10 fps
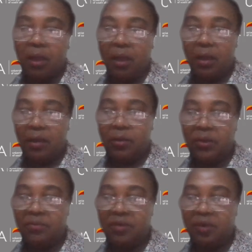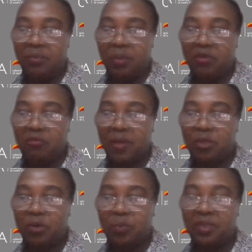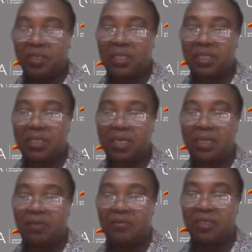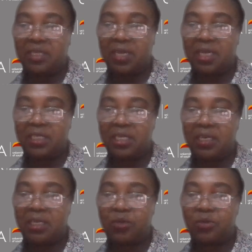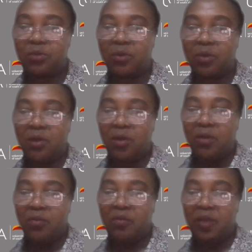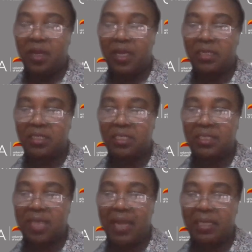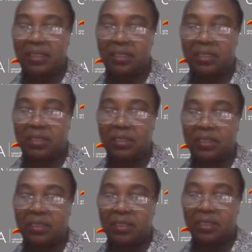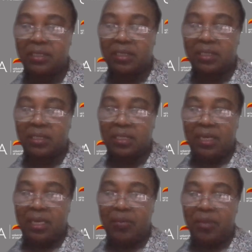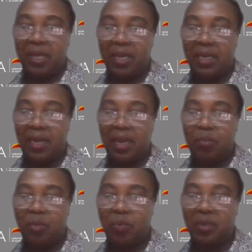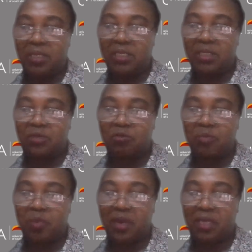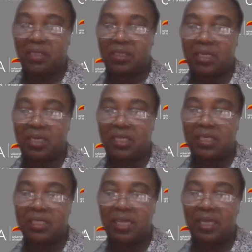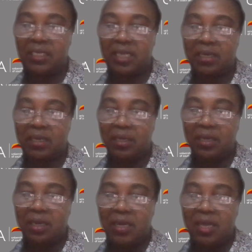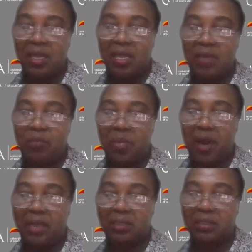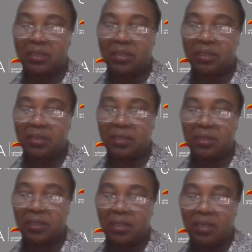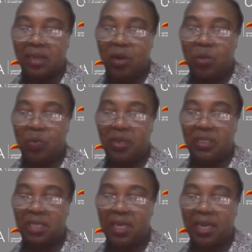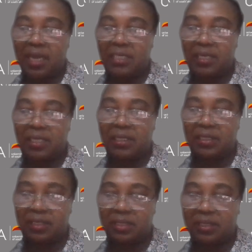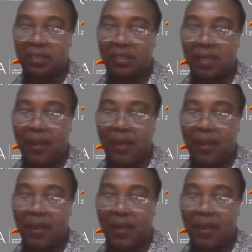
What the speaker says: Good evening, Prof. My topic says an investigation into various designs and mechanical properties of porous 3D dental implants. How best can I tackle this?